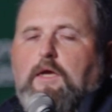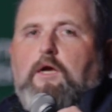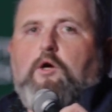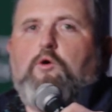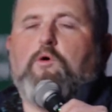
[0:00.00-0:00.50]

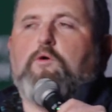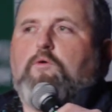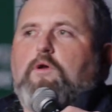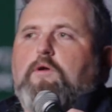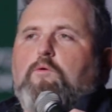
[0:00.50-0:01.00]

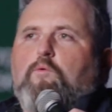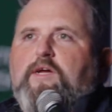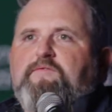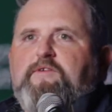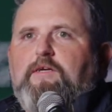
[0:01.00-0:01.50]
Well, what
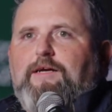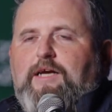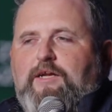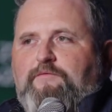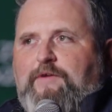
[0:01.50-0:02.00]
I've
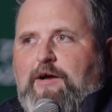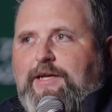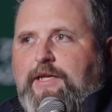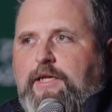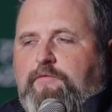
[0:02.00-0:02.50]
kind of found,
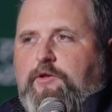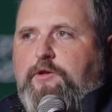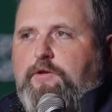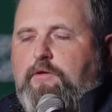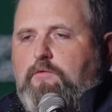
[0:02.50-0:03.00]
I didn't
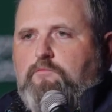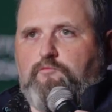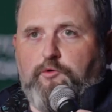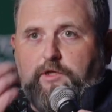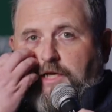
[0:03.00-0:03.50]
even
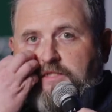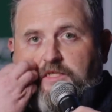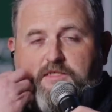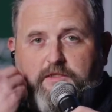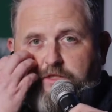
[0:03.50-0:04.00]
realize
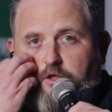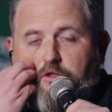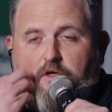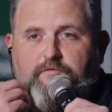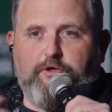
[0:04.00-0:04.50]
this
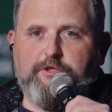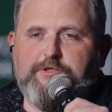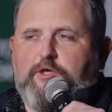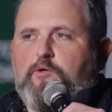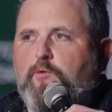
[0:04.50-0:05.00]
until a few years
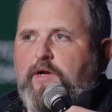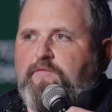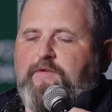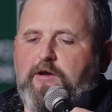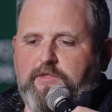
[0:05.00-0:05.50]
ago, but what
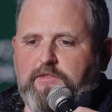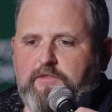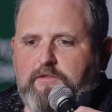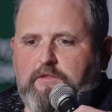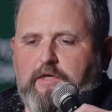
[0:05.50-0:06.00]
I've found
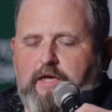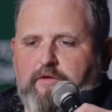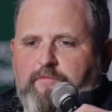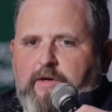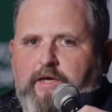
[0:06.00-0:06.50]
is kind
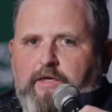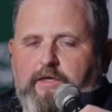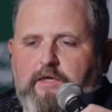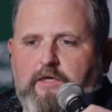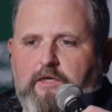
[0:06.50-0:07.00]
of
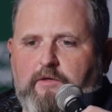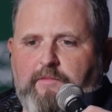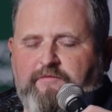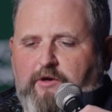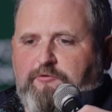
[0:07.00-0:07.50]

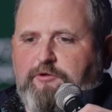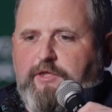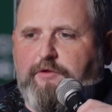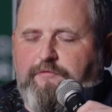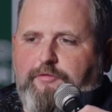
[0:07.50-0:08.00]
my favorite,
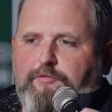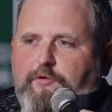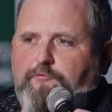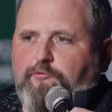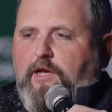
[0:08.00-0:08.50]
really the
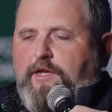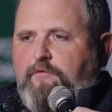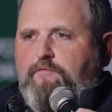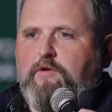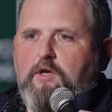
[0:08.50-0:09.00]
through line
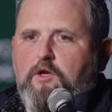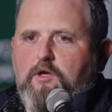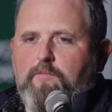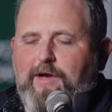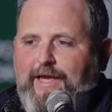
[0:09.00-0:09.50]
of
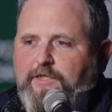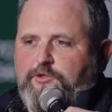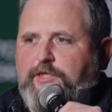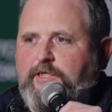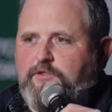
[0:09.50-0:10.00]
my
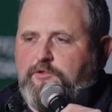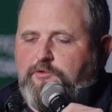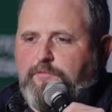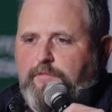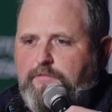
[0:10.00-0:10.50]
entry
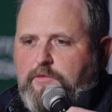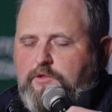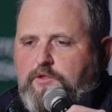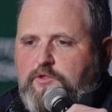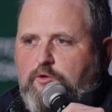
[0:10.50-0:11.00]
into
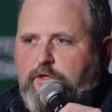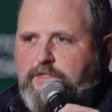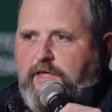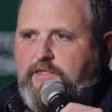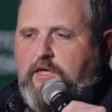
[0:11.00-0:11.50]
the stories
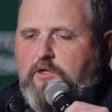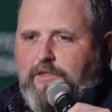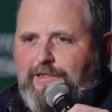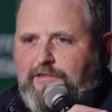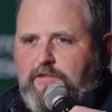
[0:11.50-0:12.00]
that I tell
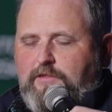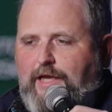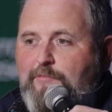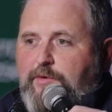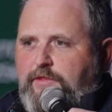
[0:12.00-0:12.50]
is
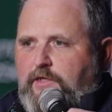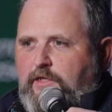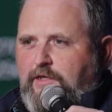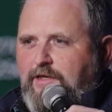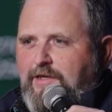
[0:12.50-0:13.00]
empathy.